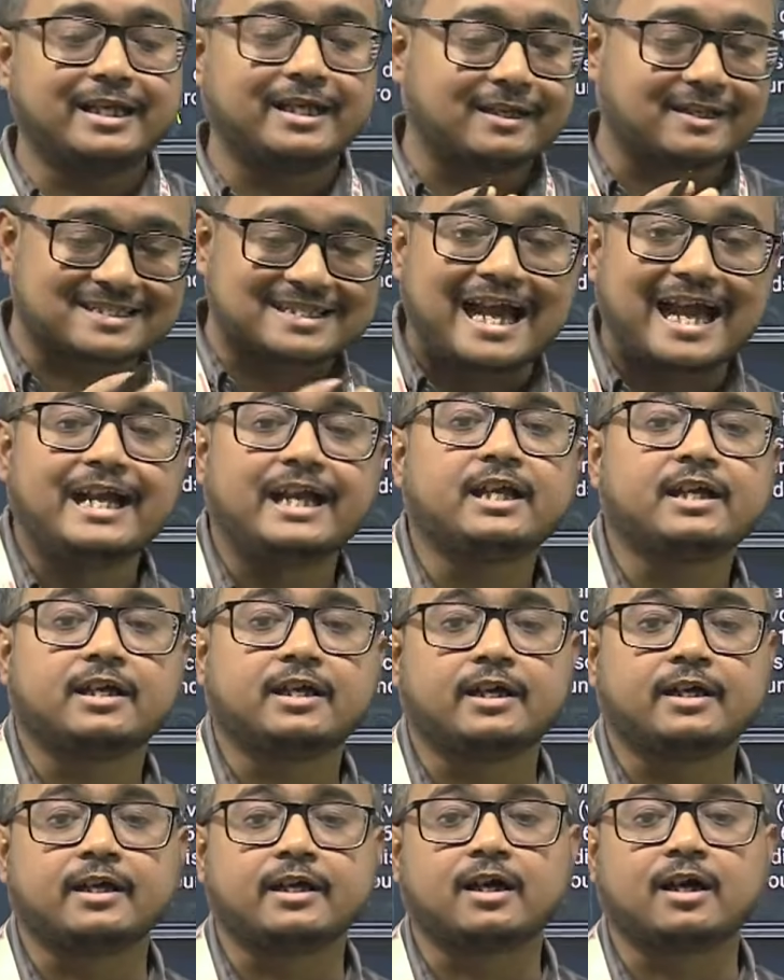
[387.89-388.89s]
residing in
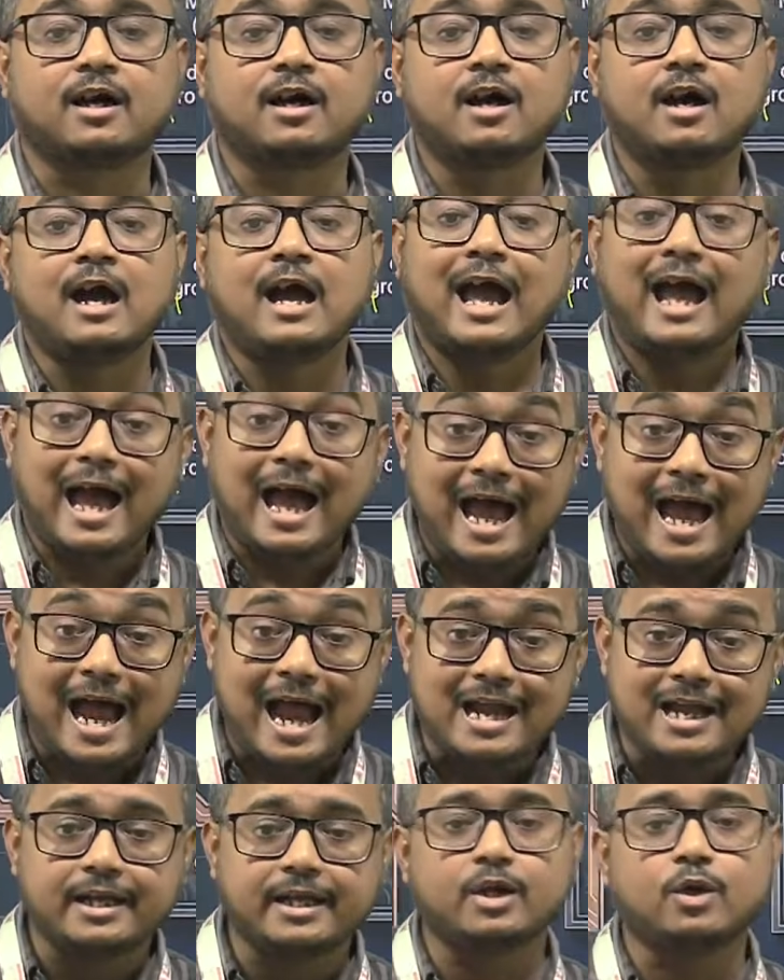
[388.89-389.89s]
India
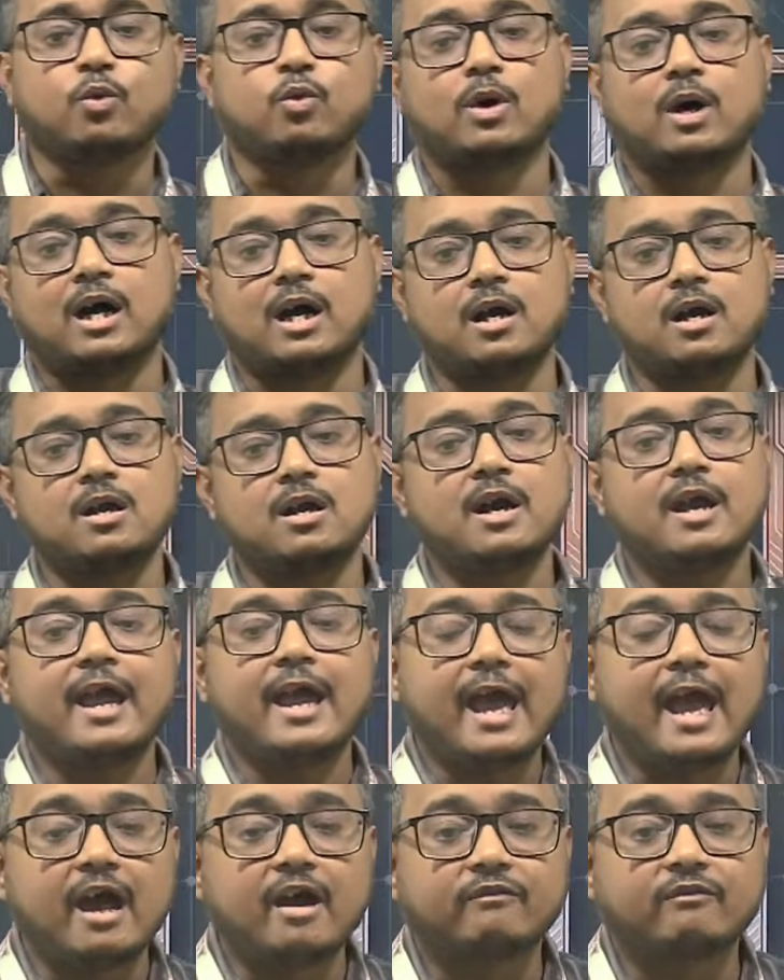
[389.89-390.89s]
and you are
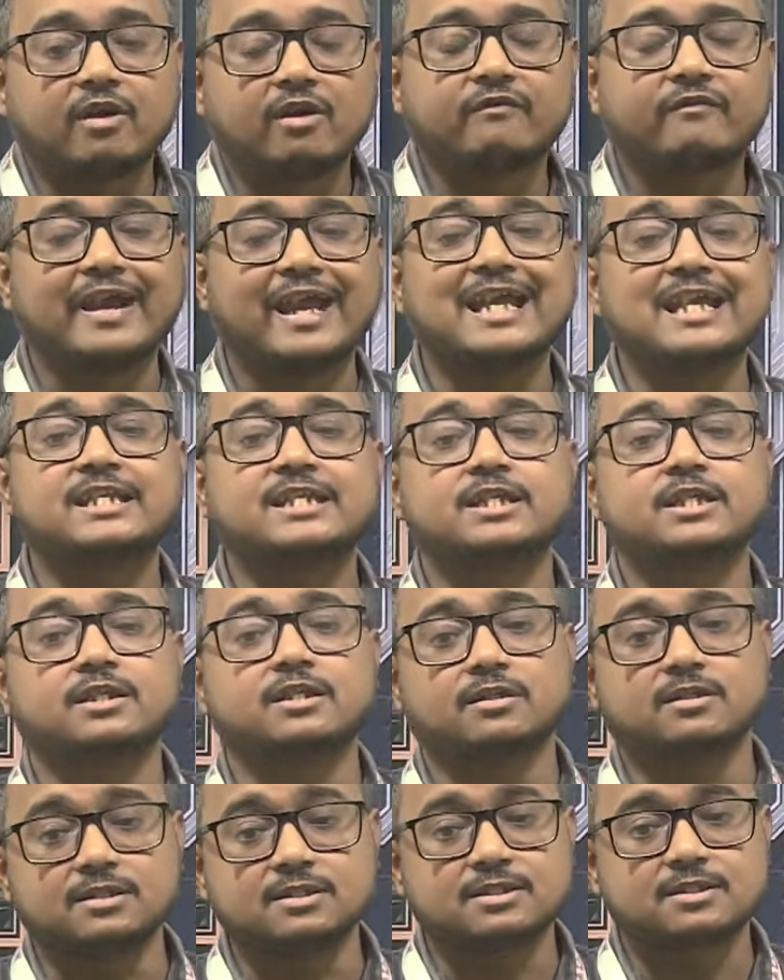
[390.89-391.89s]
above 18
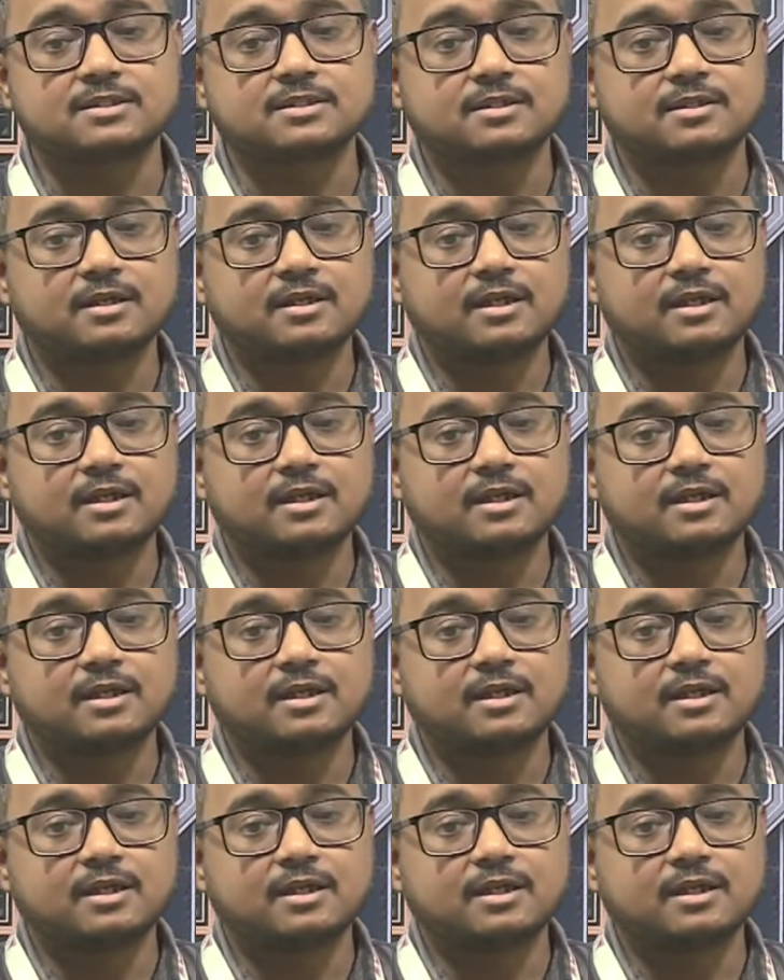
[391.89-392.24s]
years,